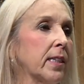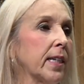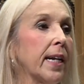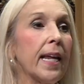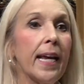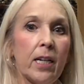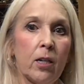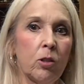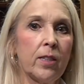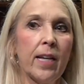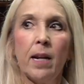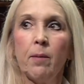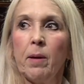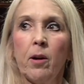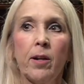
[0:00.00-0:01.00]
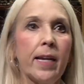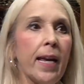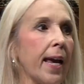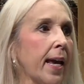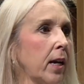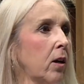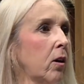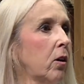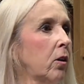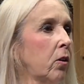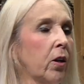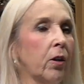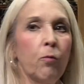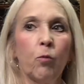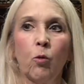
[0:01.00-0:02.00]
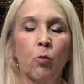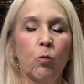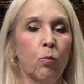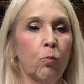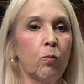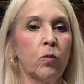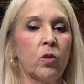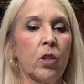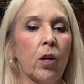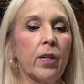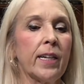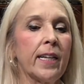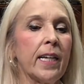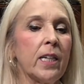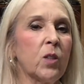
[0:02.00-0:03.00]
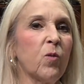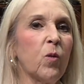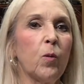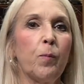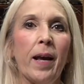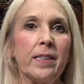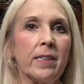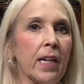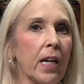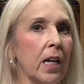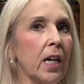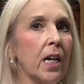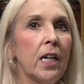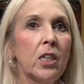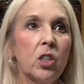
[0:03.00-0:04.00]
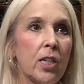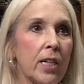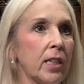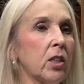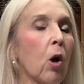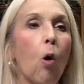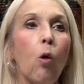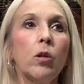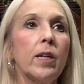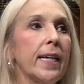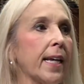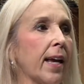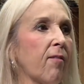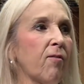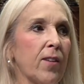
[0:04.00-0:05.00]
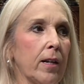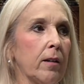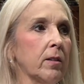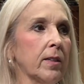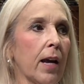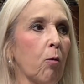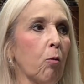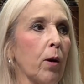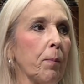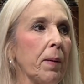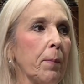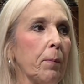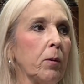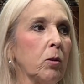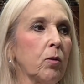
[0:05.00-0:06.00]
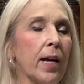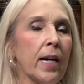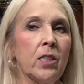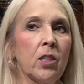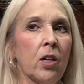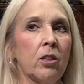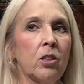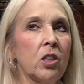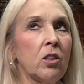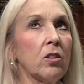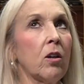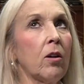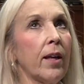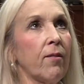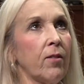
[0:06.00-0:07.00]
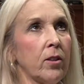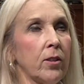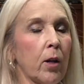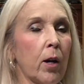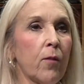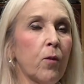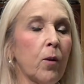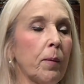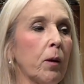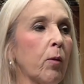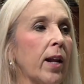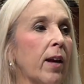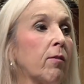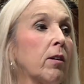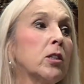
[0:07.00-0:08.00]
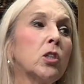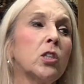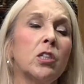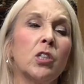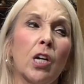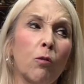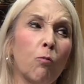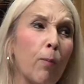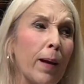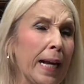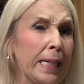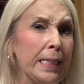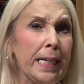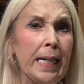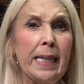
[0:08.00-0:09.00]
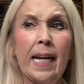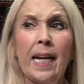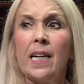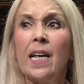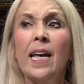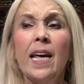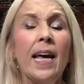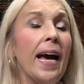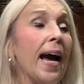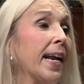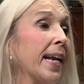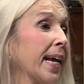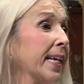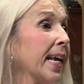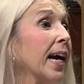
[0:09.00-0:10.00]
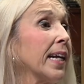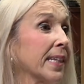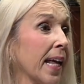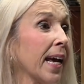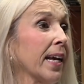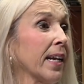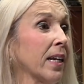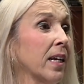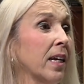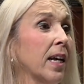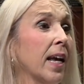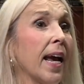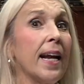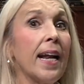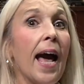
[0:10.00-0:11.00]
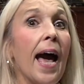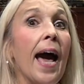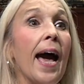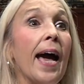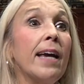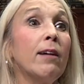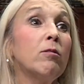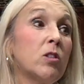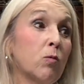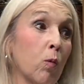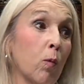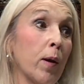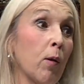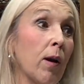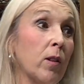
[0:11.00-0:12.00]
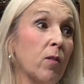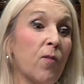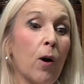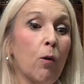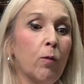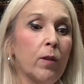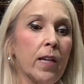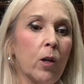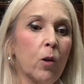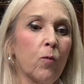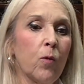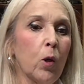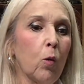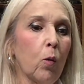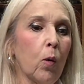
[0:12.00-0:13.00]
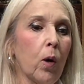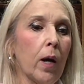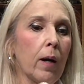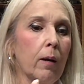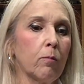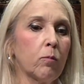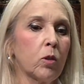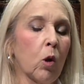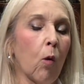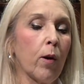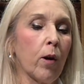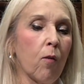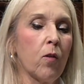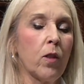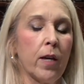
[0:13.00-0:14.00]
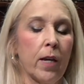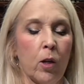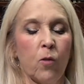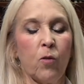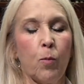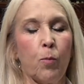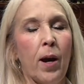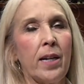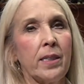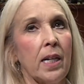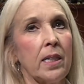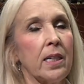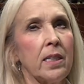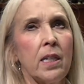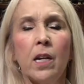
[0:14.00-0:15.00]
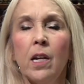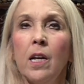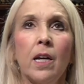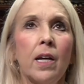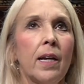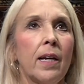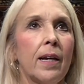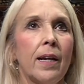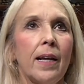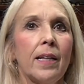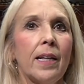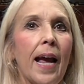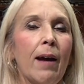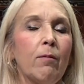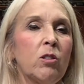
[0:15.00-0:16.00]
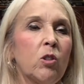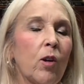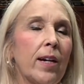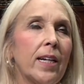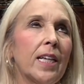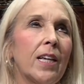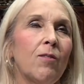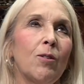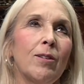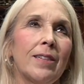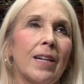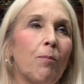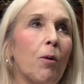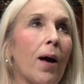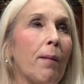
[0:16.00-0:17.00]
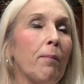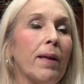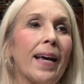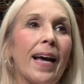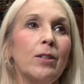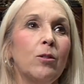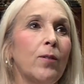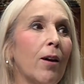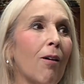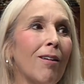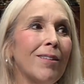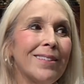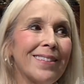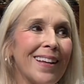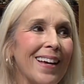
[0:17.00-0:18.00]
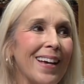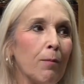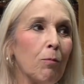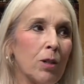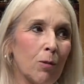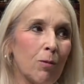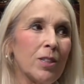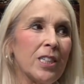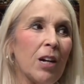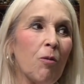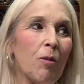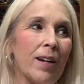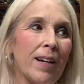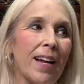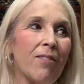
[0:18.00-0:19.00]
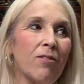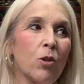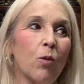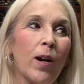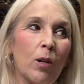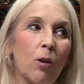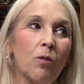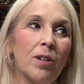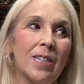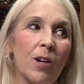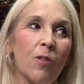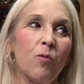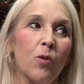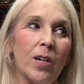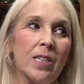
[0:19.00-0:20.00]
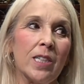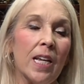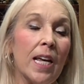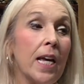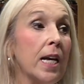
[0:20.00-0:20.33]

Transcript: And like you said, Mary Kay Hoodhood, who started Kids Food Basket, she totally get feels it when people do that to her. She goes, "Oh, they feel sorry for me, whatever." And she's done amazing things. Right. And I get that. And I was when we were on the phone with the interview, um, going over the interview process. I said, I was trying to give you an example. I'm like, I do that all the time when you were saying, "When Do I know the difference? Right.